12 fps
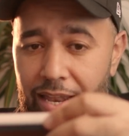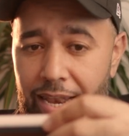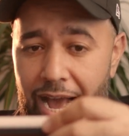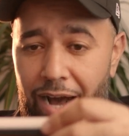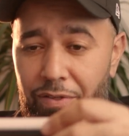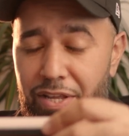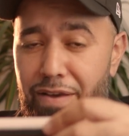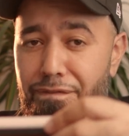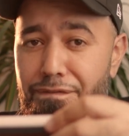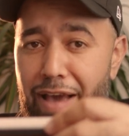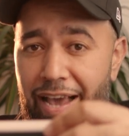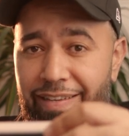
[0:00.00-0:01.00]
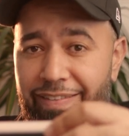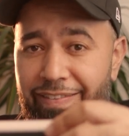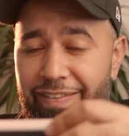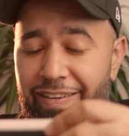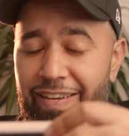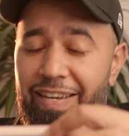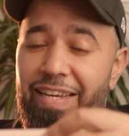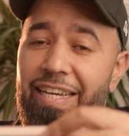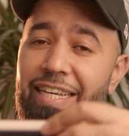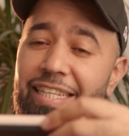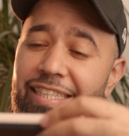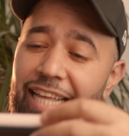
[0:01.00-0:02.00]
Now, the effects.
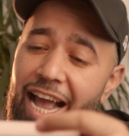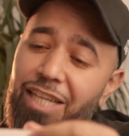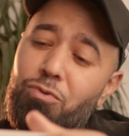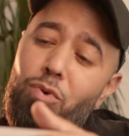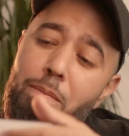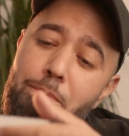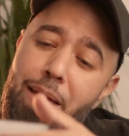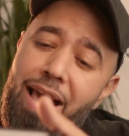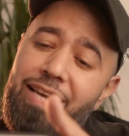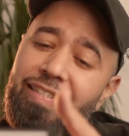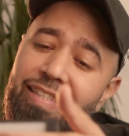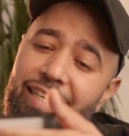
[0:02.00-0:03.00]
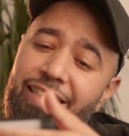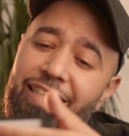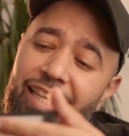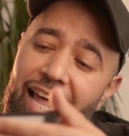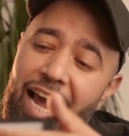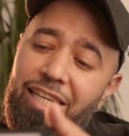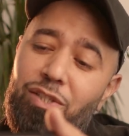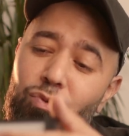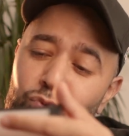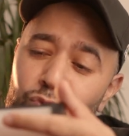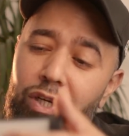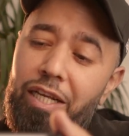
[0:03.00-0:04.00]
That's what makes these lights
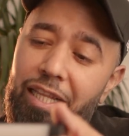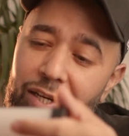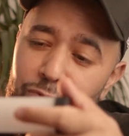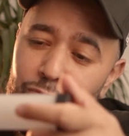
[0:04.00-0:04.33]
really,